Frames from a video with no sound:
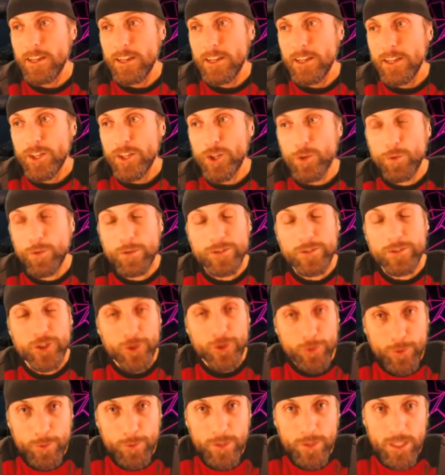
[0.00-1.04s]
You will
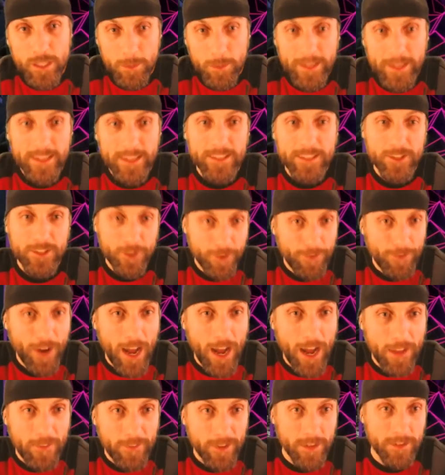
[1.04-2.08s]
truly be
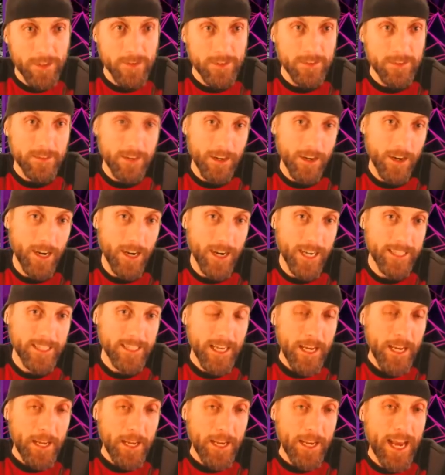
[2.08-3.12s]
surviving, all right?
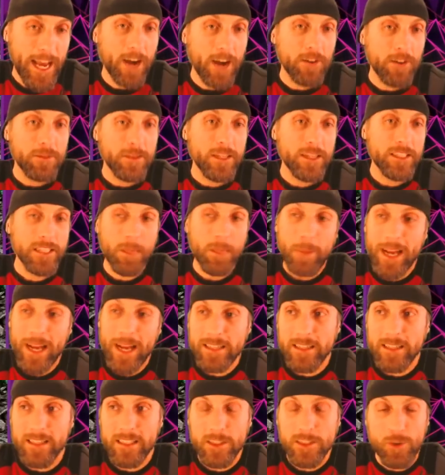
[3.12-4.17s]
Now, let's get back
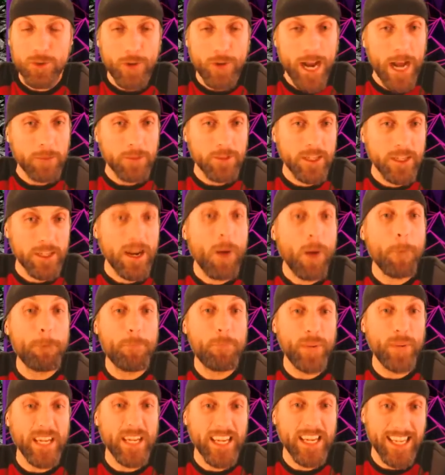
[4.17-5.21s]
to these crabs. Look how
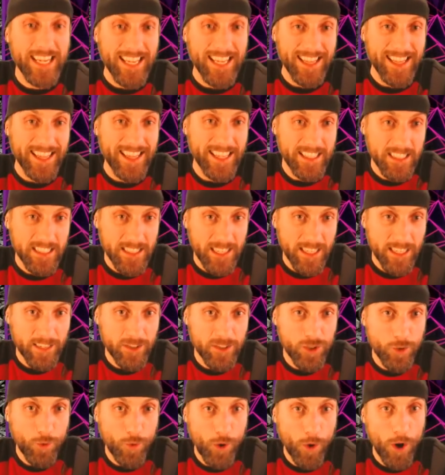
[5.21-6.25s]
big these
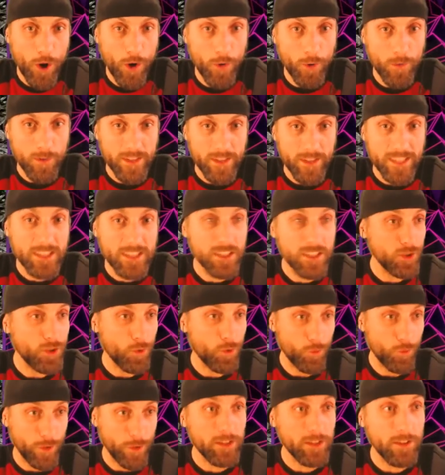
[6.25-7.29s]
things grow. This is a
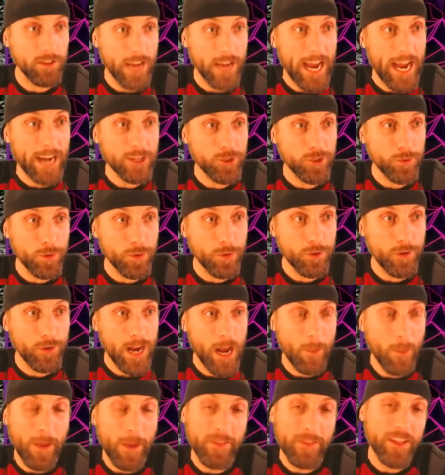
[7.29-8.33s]
real, actual
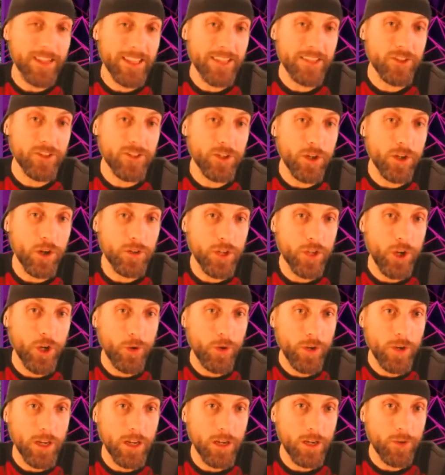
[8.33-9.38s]
crab. I think these are called
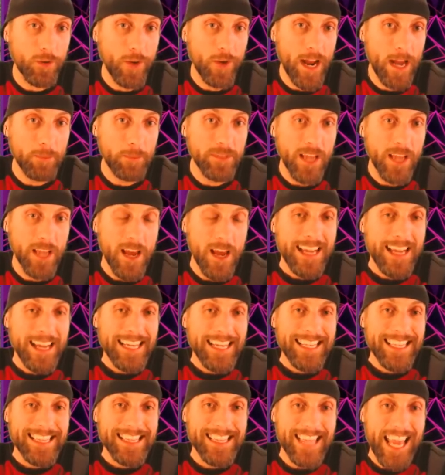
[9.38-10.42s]
coconut crabs.
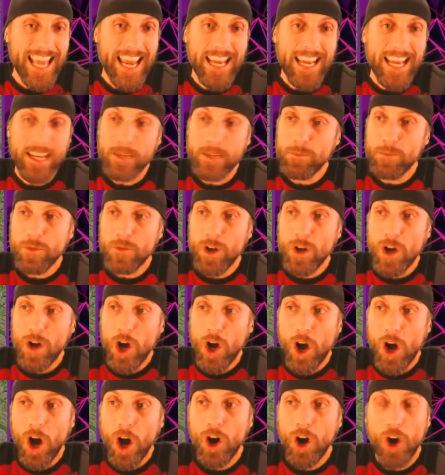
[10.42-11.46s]
They
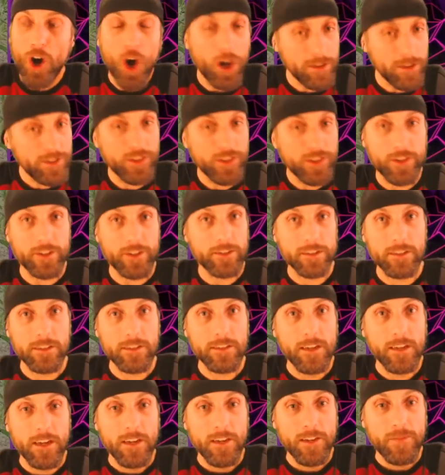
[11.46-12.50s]
are
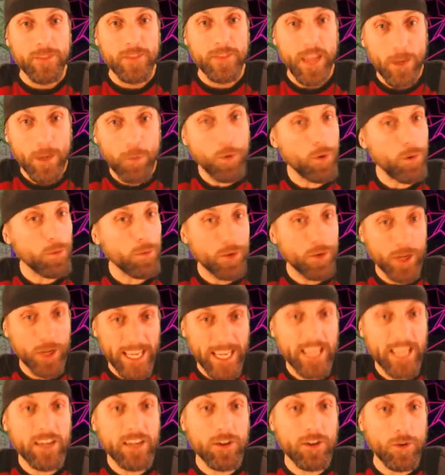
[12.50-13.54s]
hunters. They will
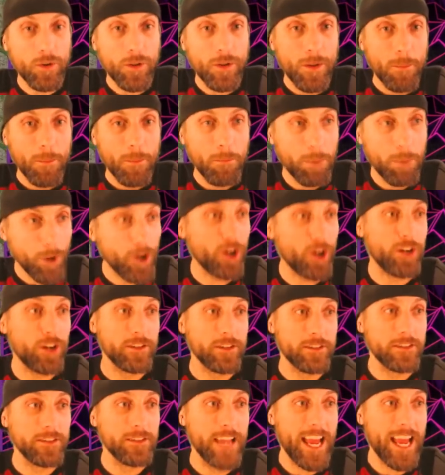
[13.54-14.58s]
kill
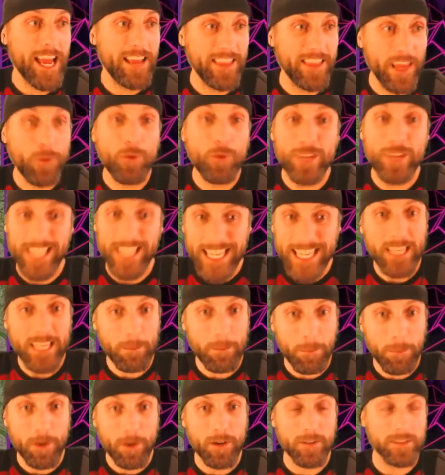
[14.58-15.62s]
birds, and they will eat
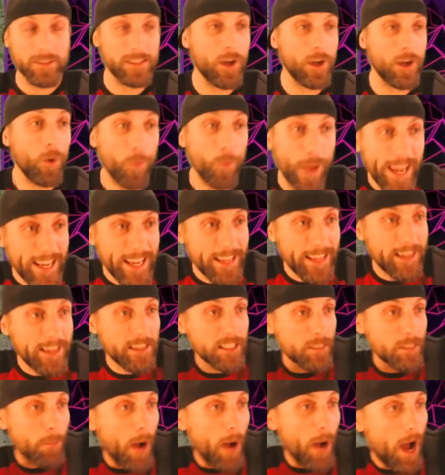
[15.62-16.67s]
birds. They'll wait in a
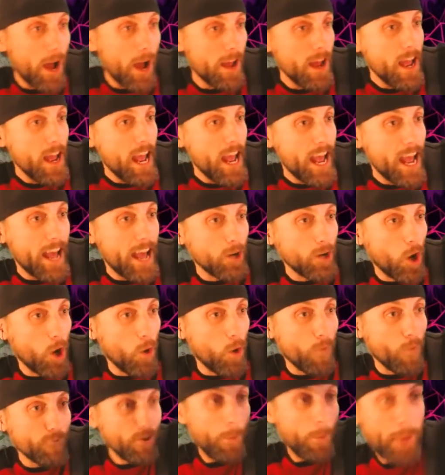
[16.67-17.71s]
spot and
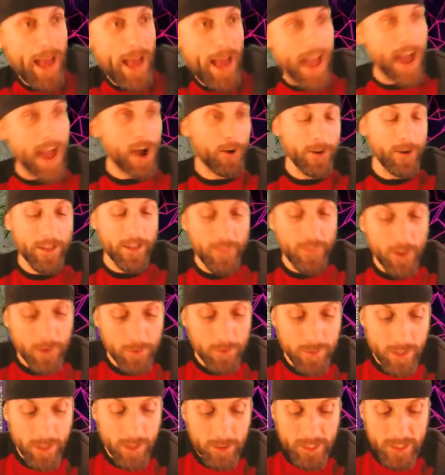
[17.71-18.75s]
go, pow, and they'll,
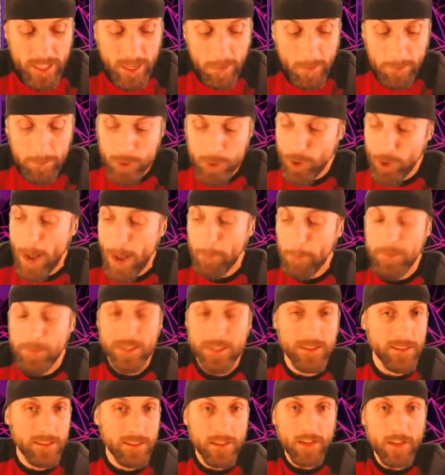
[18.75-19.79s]
they'll set up traps
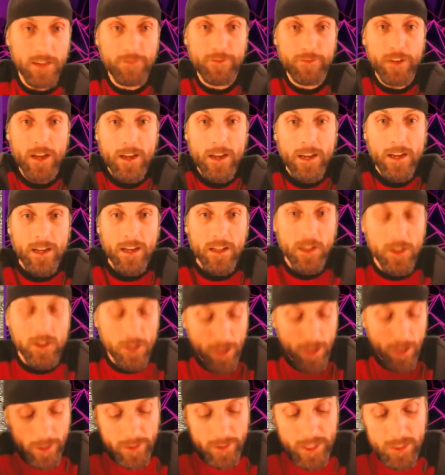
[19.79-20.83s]
and stuff. Uh,
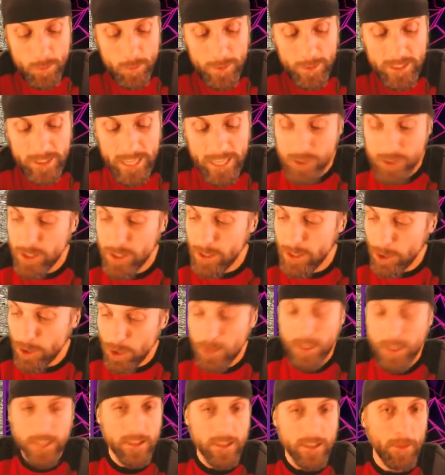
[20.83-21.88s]
look at these ones actually
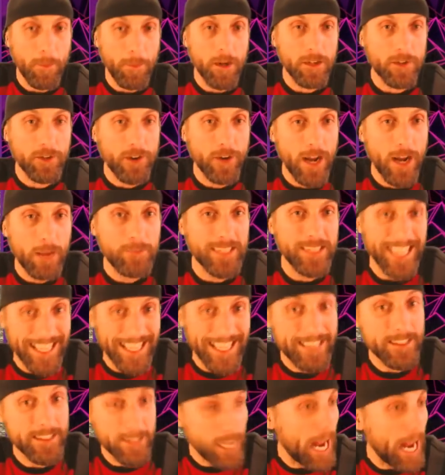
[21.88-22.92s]
look like the mud crabs
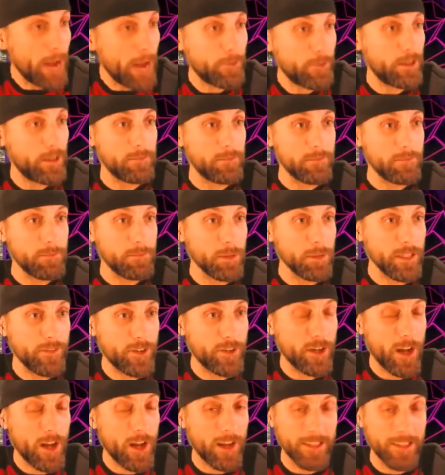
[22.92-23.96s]
in Skyrim, believe
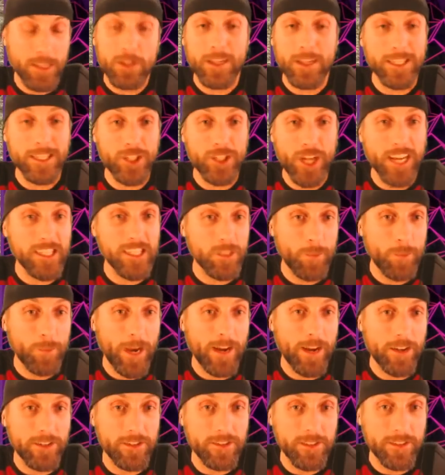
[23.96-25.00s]
it or not. They look like giant
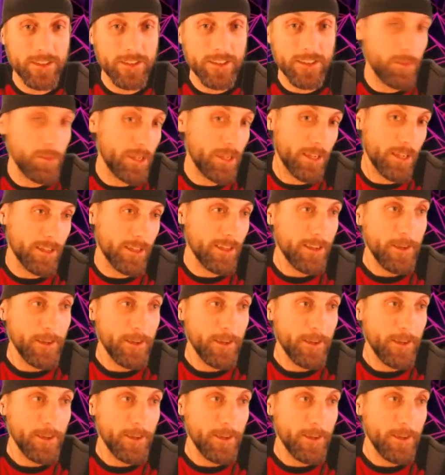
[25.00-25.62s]
spiders to me.